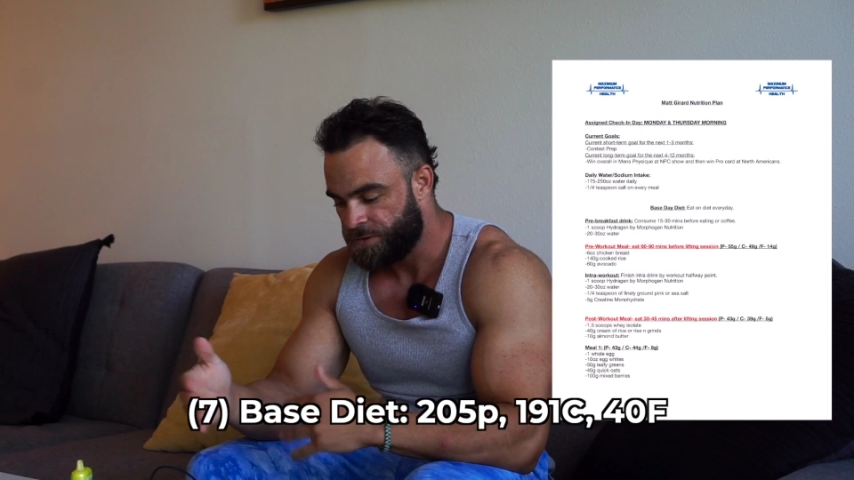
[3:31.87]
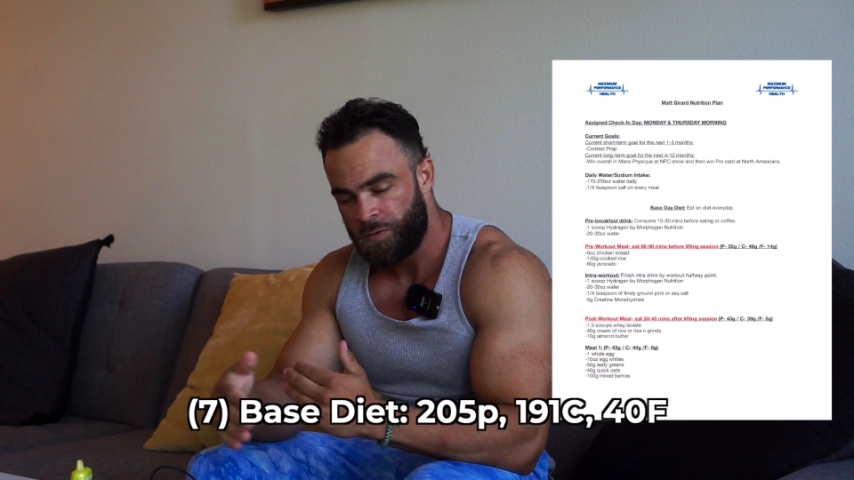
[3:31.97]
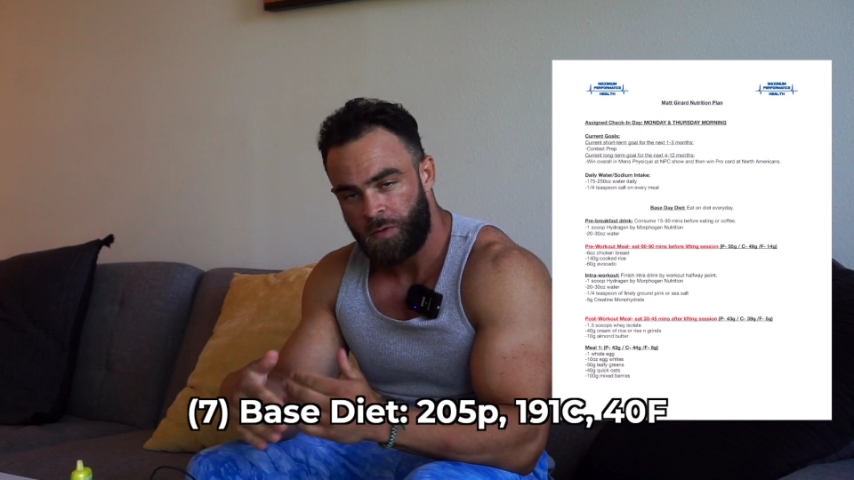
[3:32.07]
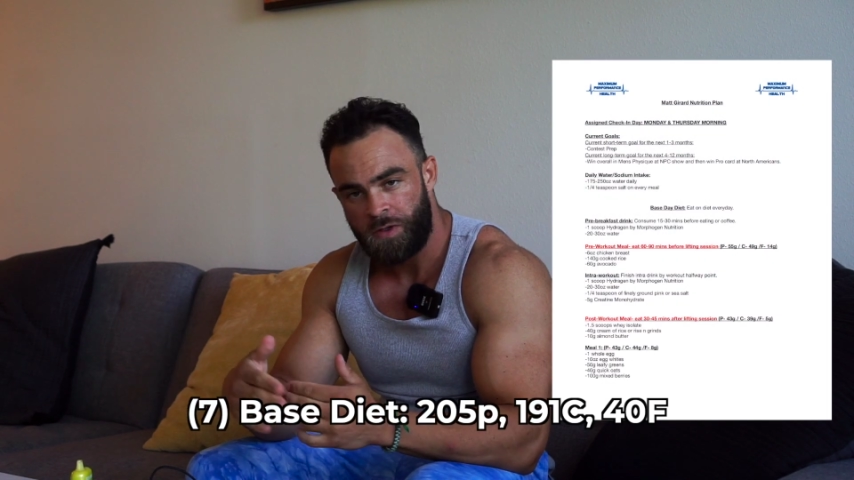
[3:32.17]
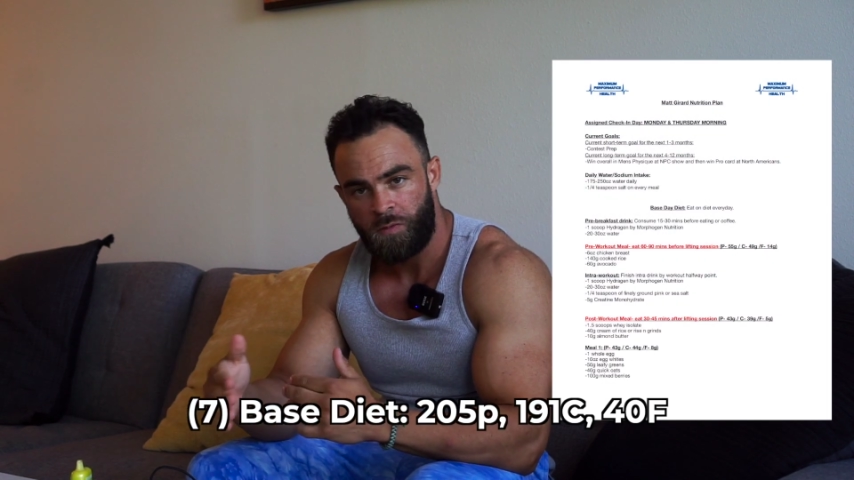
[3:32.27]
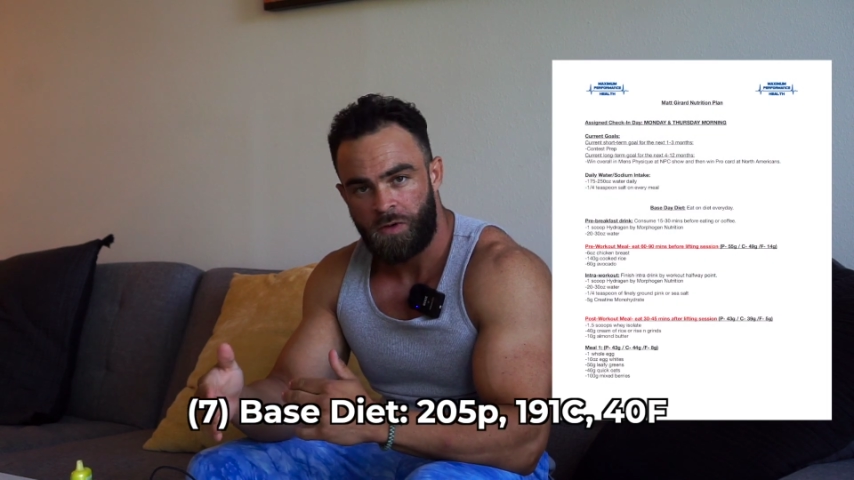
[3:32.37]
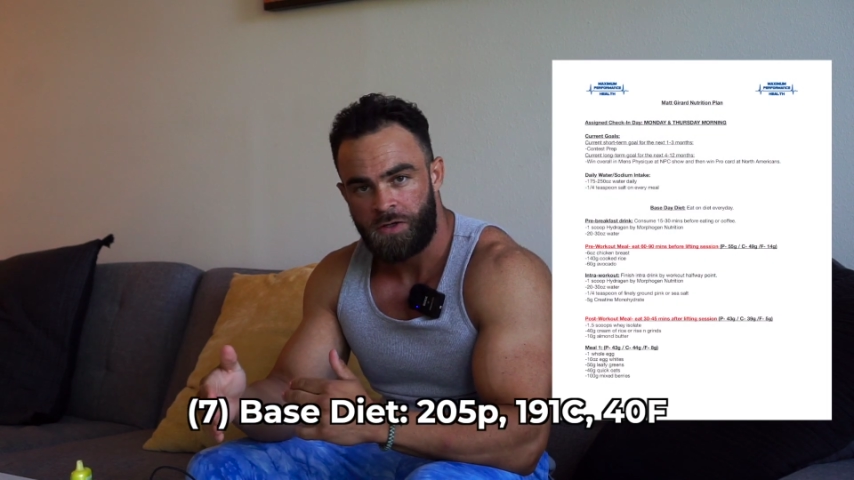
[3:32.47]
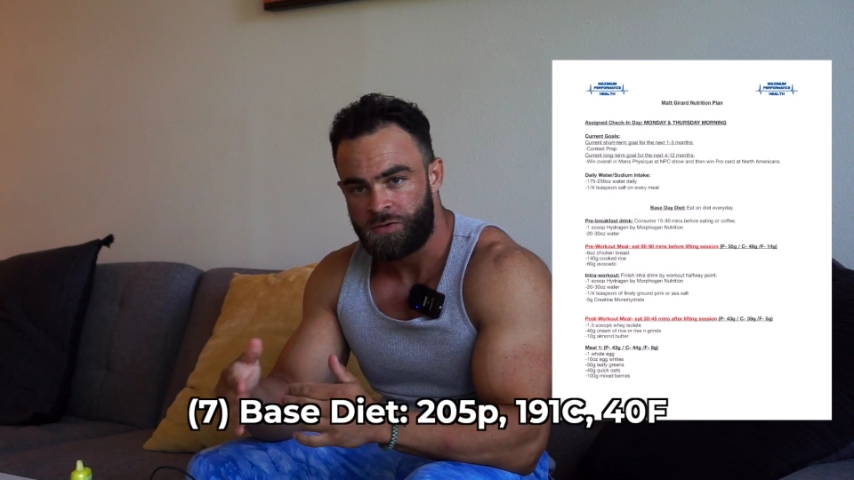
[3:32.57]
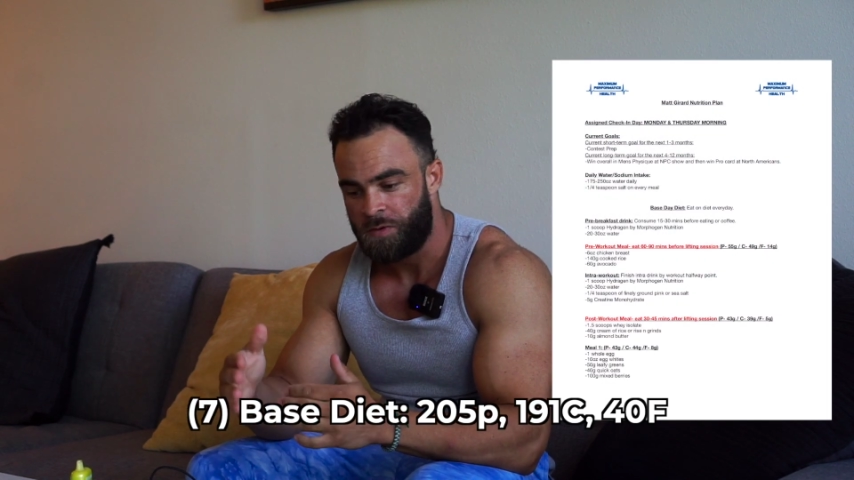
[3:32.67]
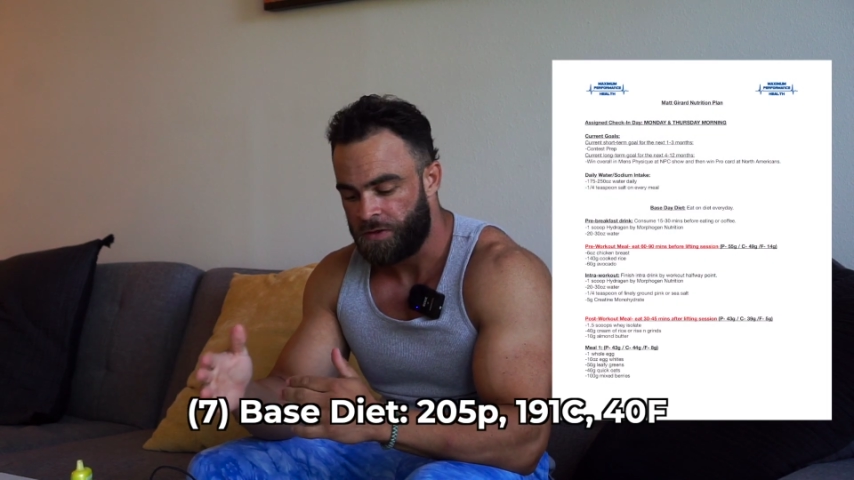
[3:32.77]

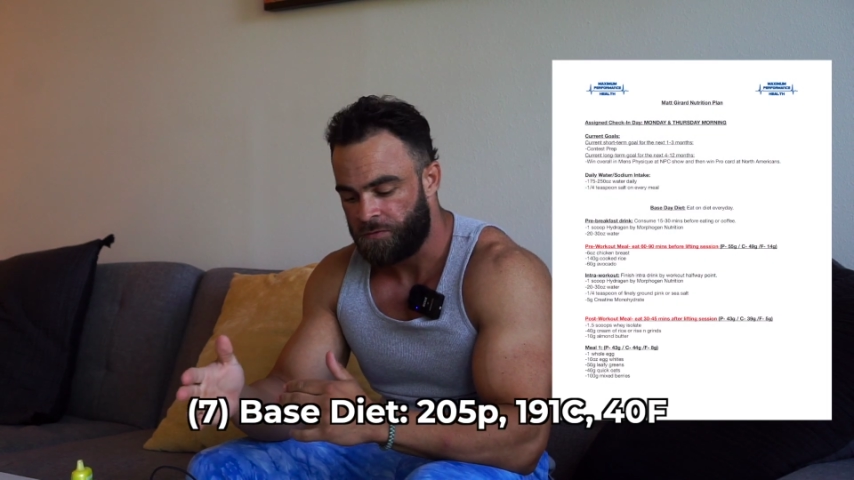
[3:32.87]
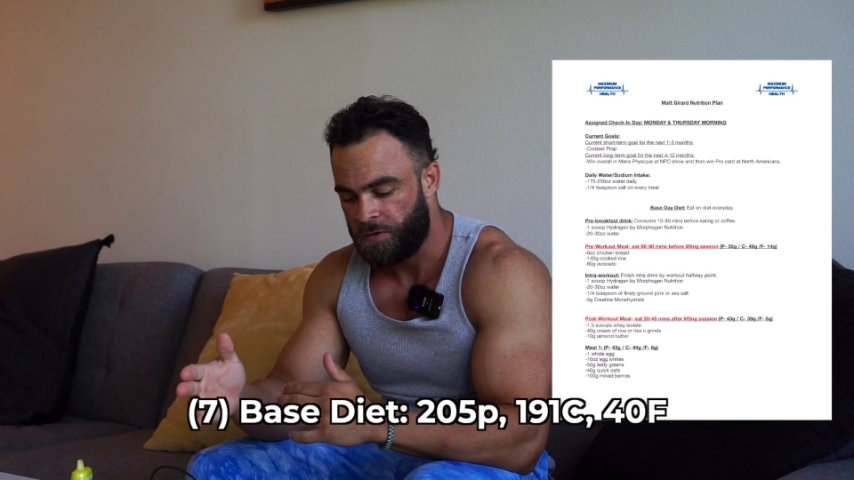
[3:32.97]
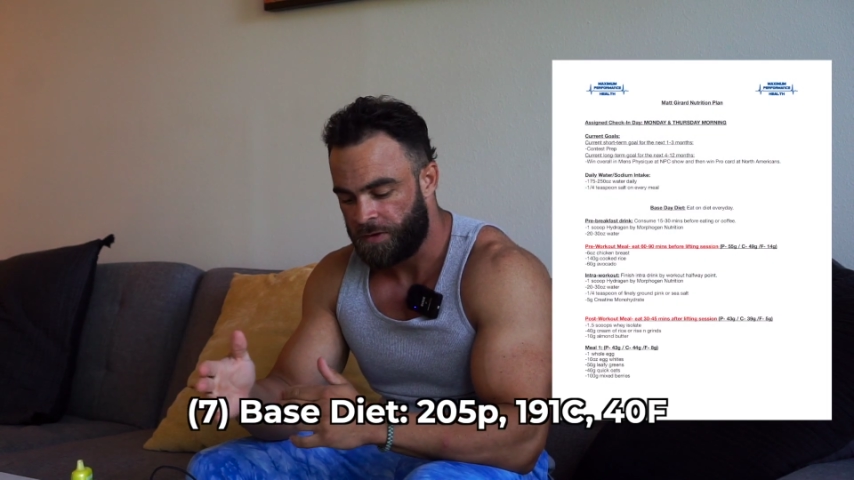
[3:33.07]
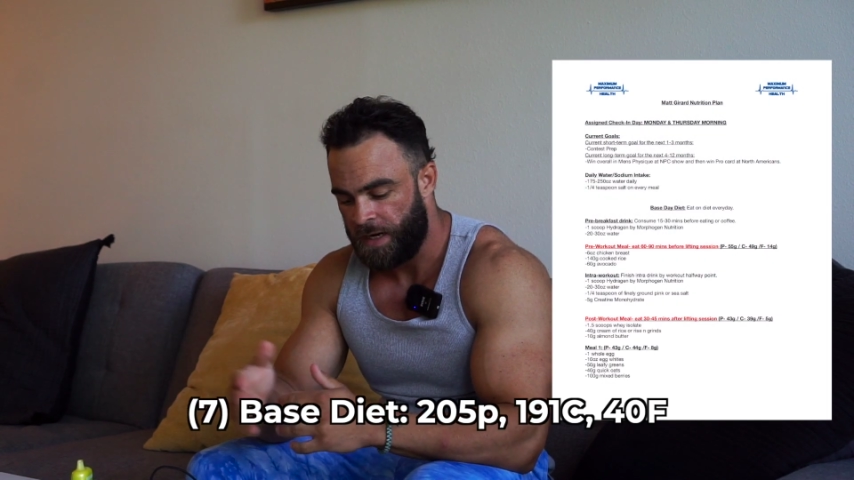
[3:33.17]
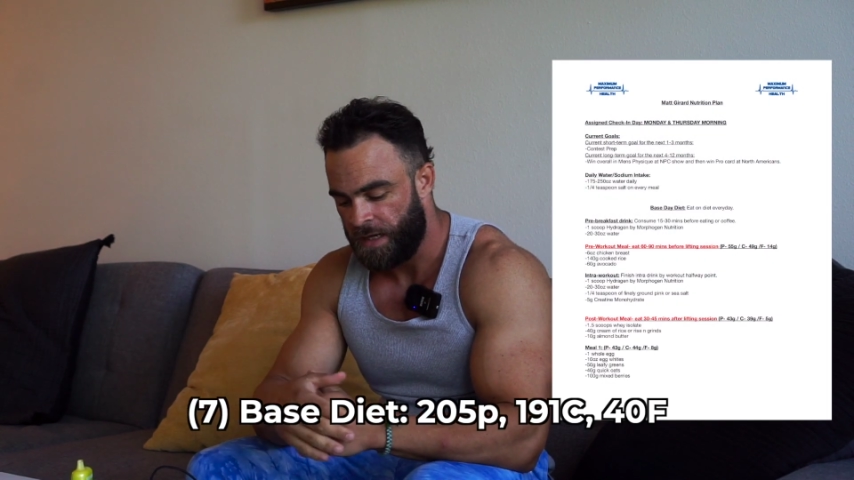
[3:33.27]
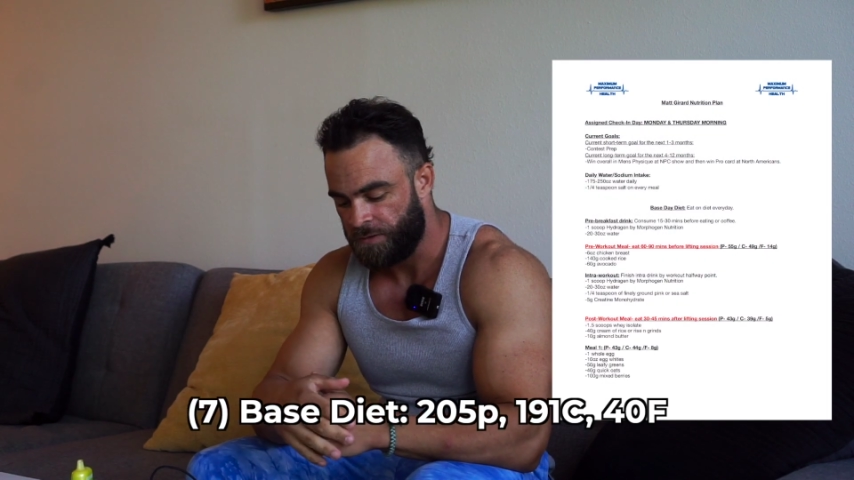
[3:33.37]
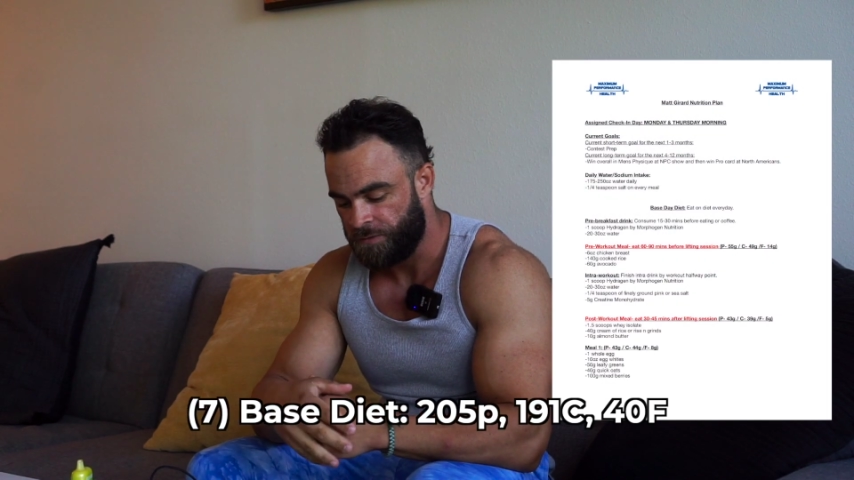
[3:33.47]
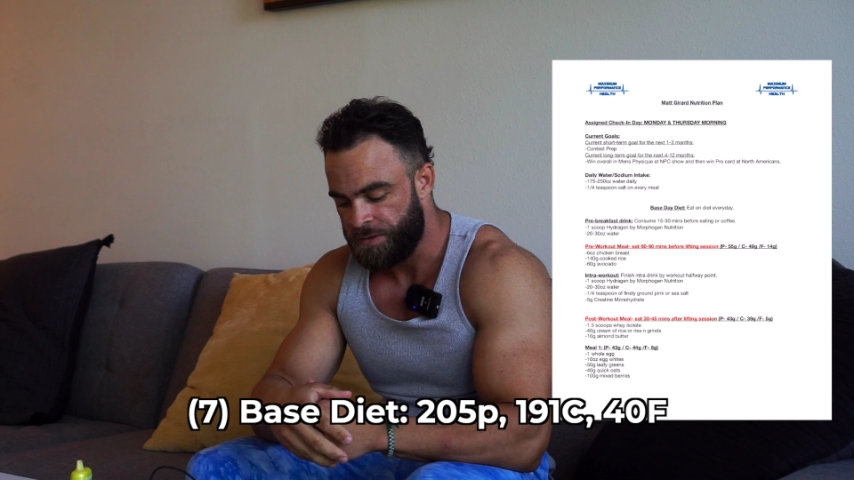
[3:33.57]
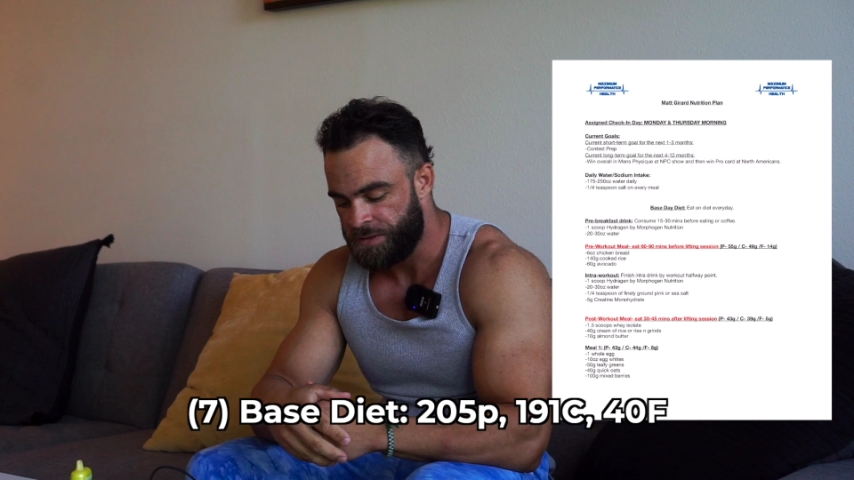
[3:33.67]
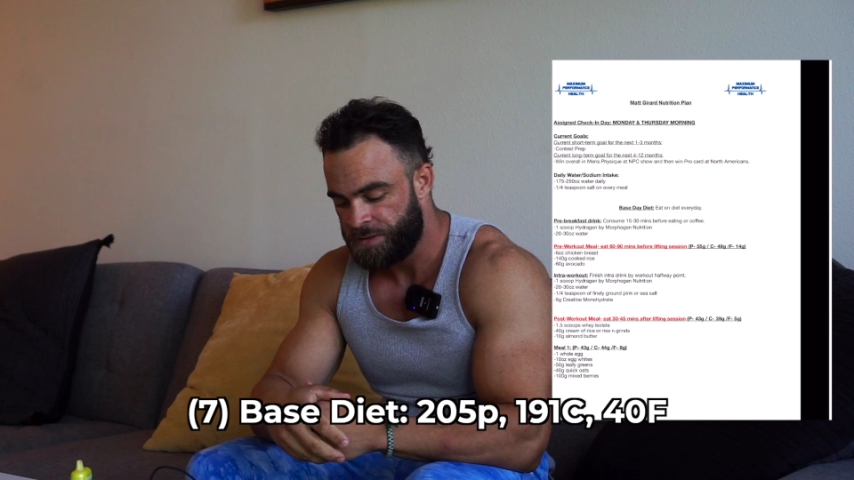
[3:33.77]
2,300
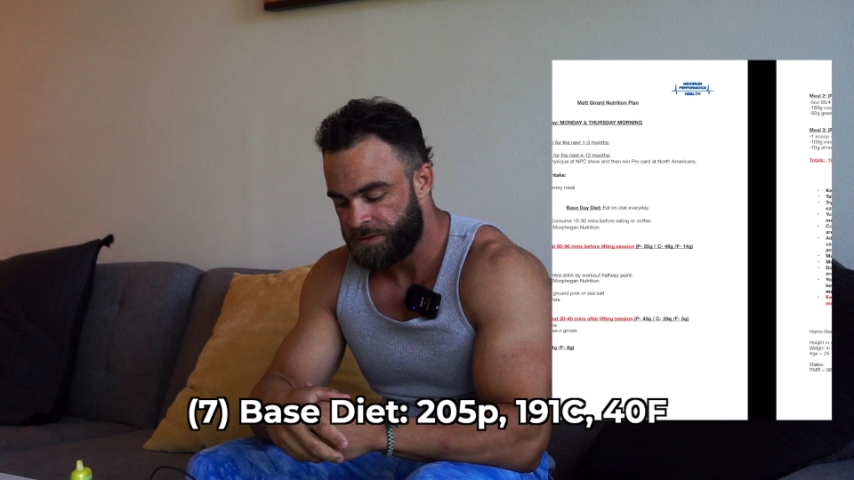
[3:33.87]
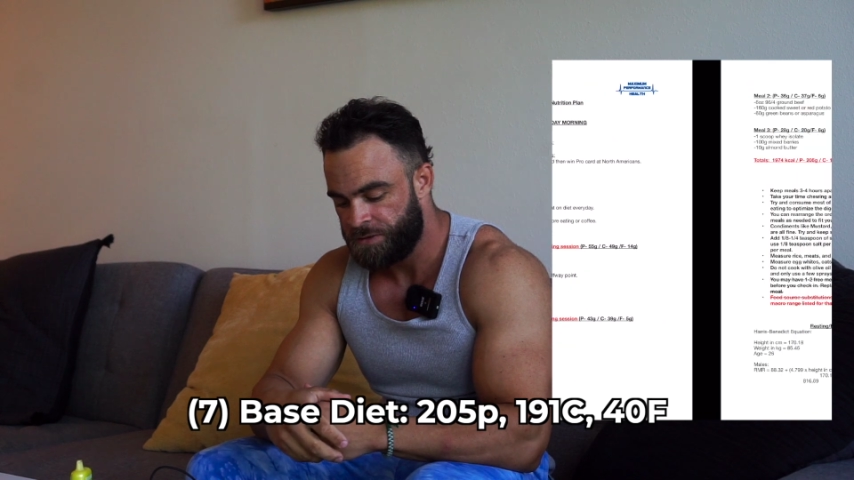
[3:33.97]
calories